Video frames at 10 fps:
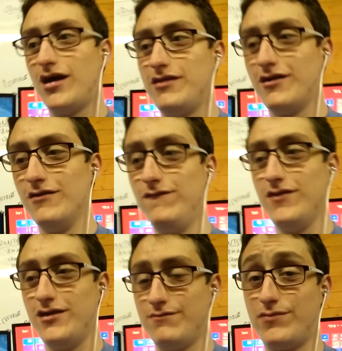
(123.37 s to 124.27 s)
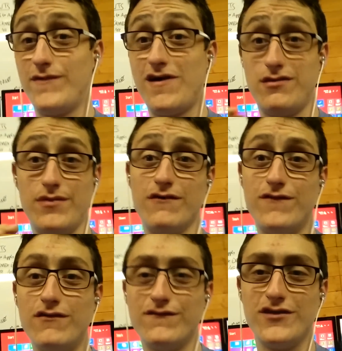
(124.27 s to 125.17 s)
And hopefully it provides a bit of
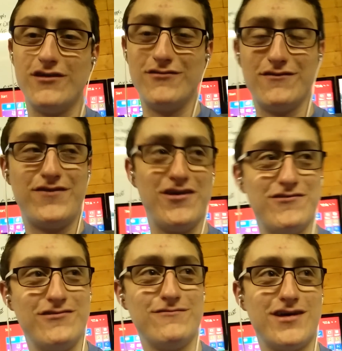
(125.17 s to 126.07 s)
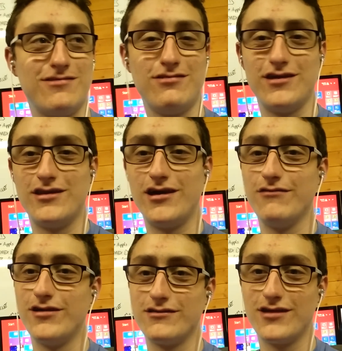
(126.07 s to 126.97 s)
fun for you as a viewer as well, to see an
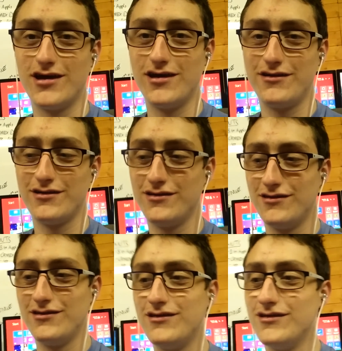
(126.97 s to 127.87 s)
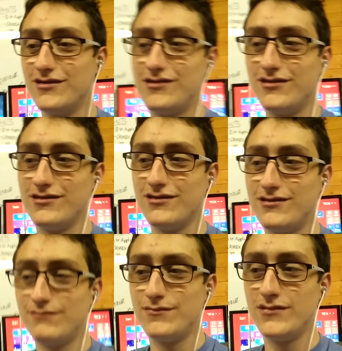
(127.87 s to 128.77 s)
iOS guy
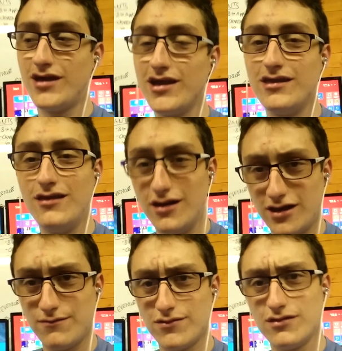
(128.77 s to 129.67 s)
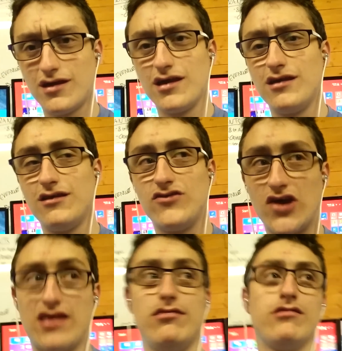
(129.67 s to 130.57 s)
taking the leap and taking a
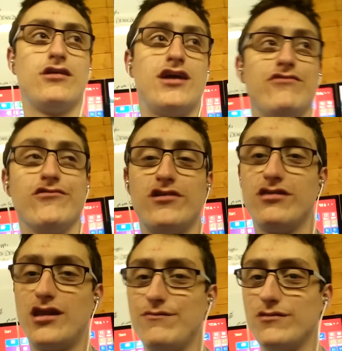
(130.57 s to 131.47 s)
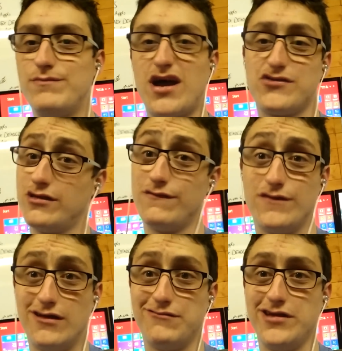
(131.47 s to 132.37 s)
chance on Android instead of just bashing
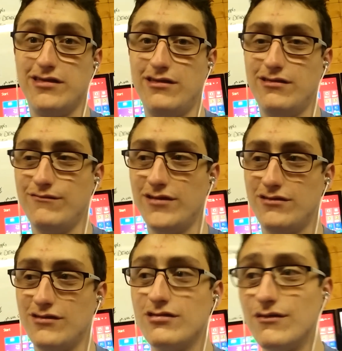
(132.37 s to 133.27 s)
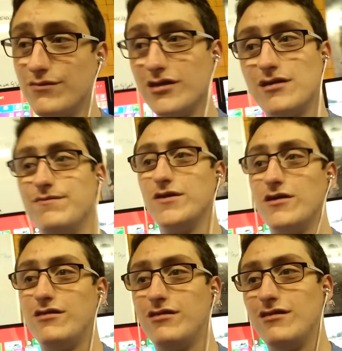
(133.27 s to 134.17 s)
it for no reason, which is something I've
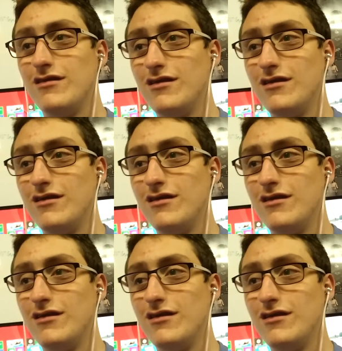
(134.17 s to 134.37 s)
done.